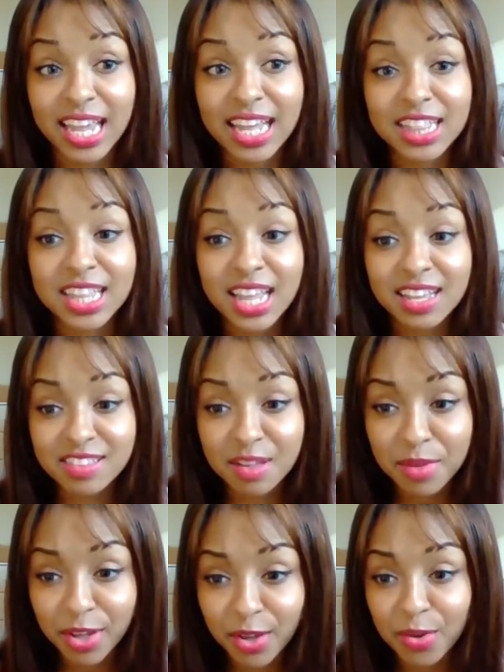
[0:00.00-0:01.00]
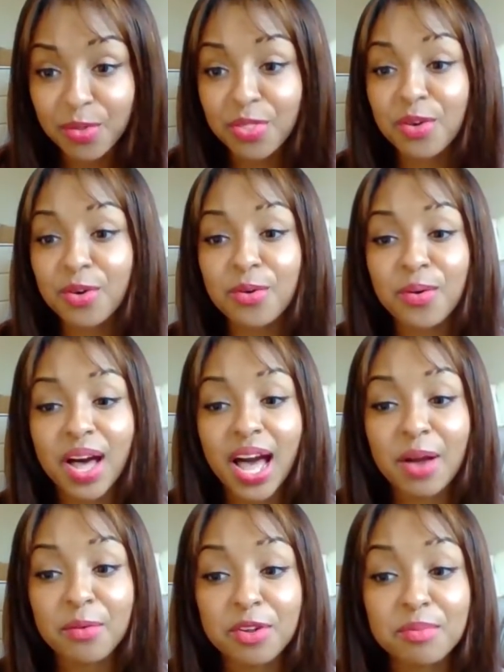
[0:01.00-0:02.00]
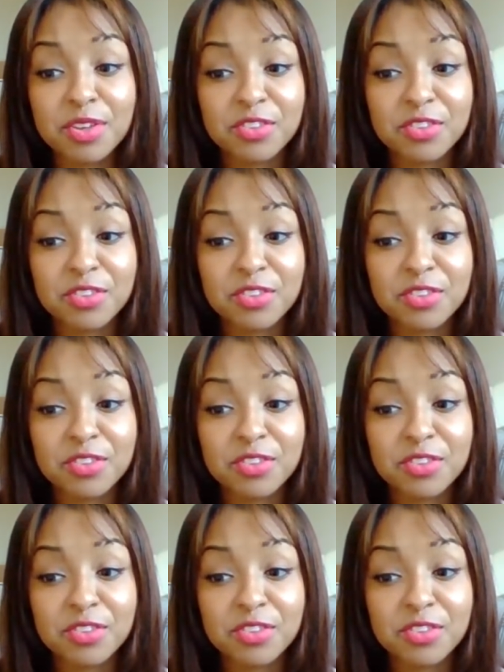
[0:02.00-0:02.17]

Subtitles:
Like the next time I go though, I want to